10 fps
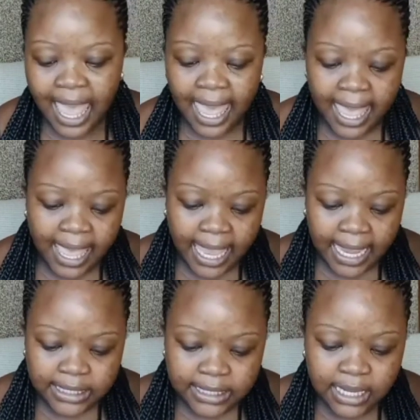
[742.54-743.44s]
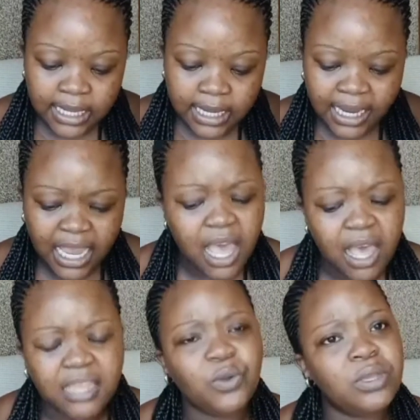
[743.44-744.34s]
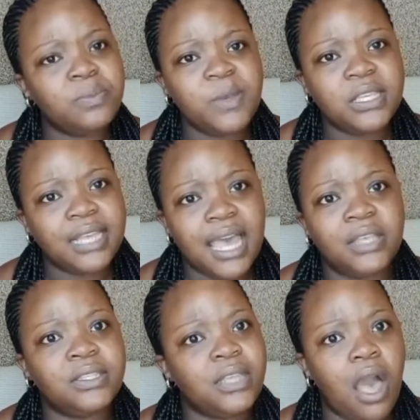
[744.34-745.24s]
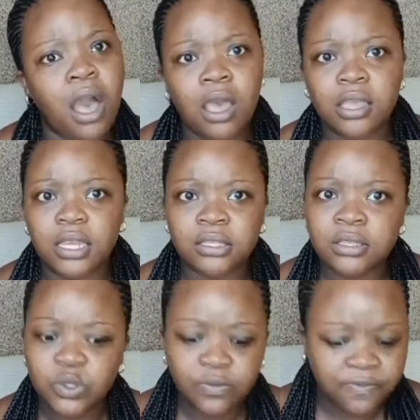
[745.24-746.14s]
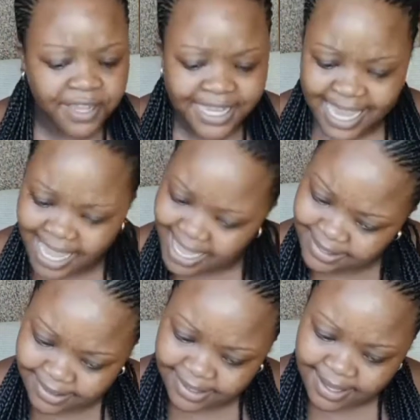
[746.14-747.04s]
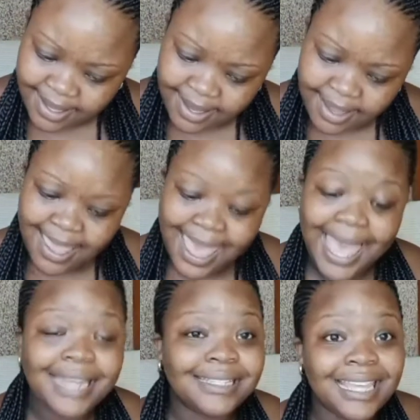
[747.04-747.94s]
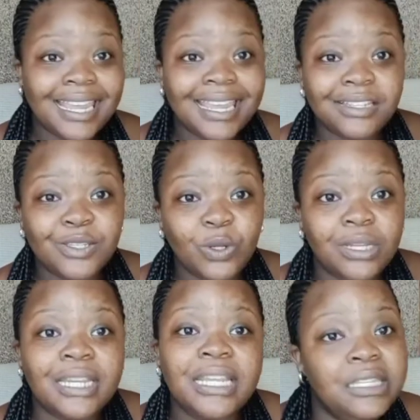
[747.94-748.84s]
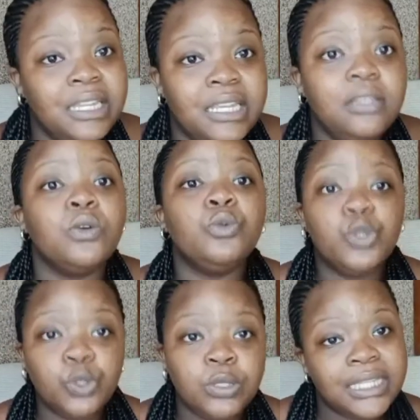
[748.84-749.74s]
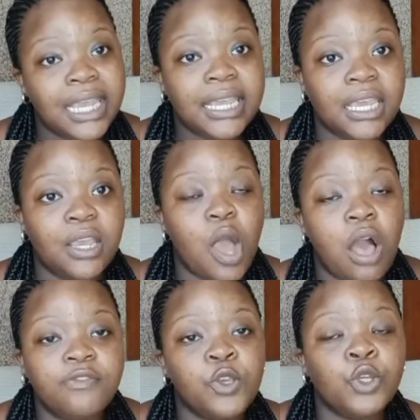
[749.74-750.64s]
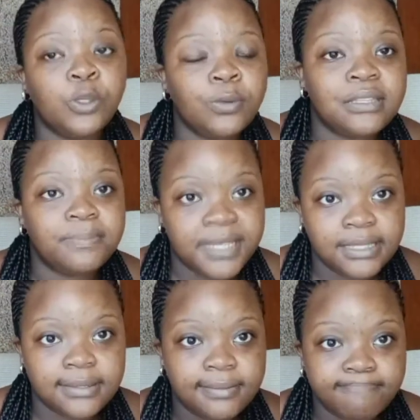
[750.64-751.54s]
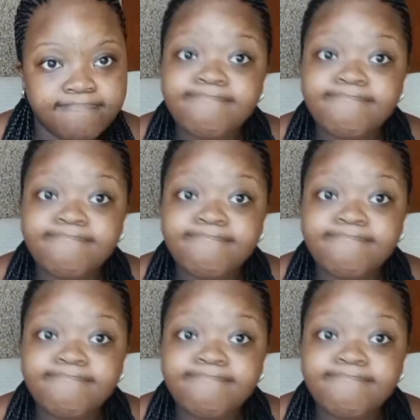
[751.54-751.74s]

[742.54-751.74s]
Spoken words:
And yeah, USBs, guys, are easy to forget and they get stolen easily. So do take care of your USBs.